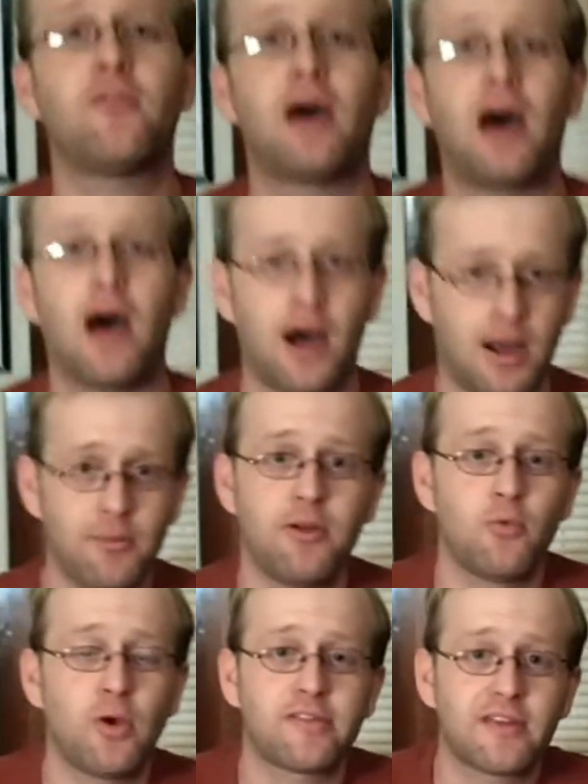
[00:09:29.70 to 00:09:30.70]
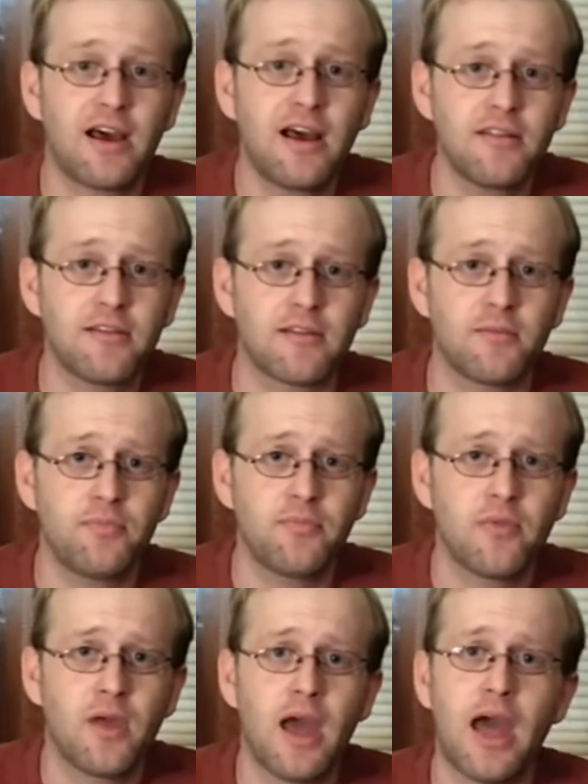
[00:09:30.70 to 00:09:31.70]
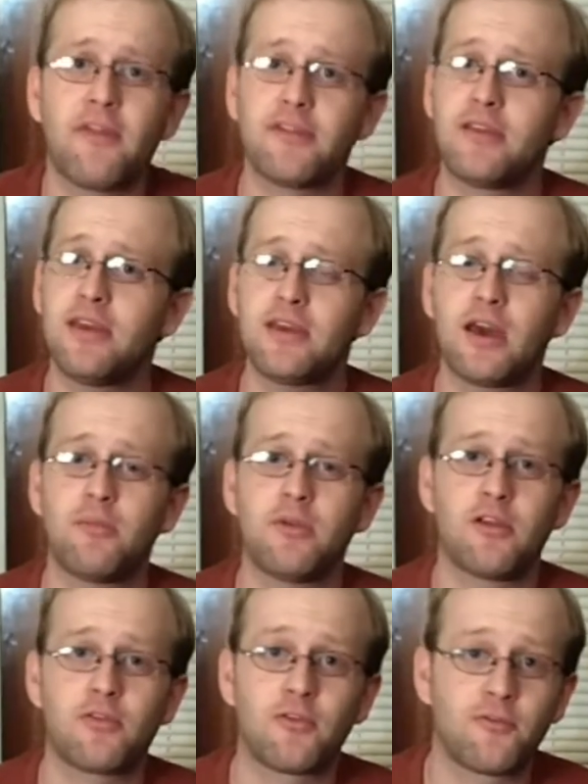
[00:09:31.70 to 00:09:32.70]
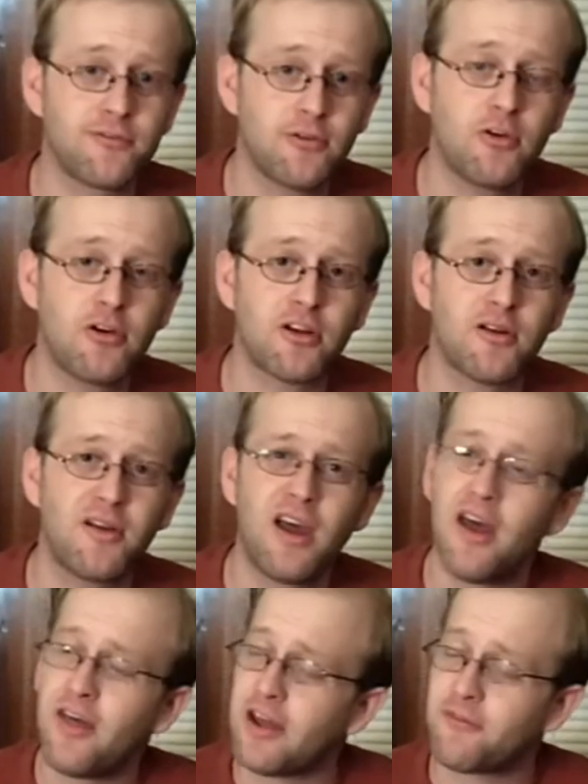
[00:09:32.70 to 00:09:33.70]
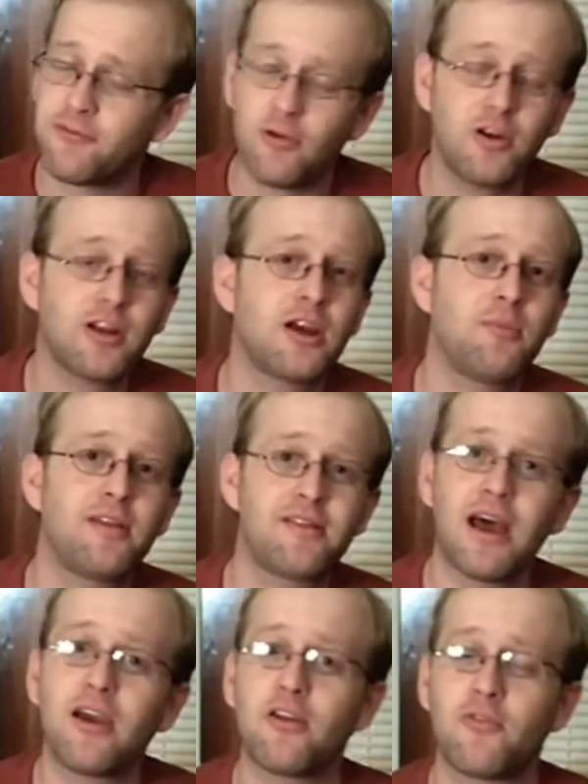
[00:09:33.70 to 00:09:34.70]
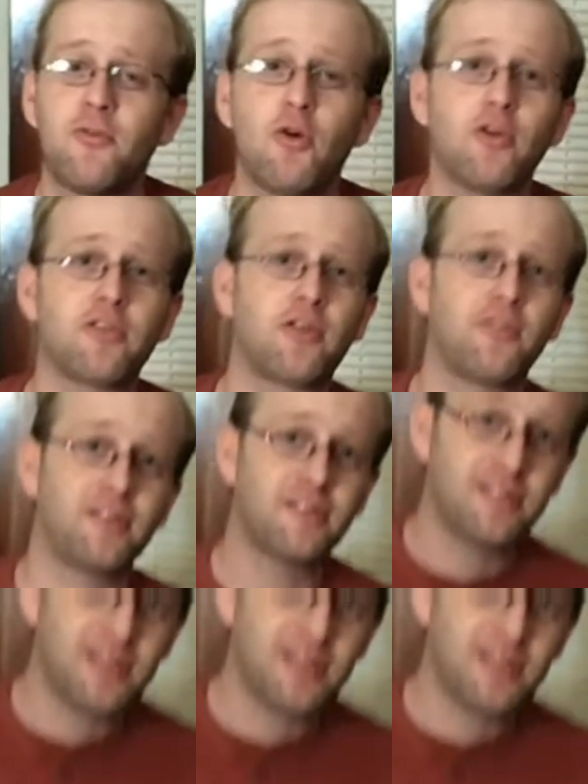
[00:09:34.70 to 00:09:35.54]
if I'm in Wisconsin and the seed company is from Florida, that Florida company is not going to focus on the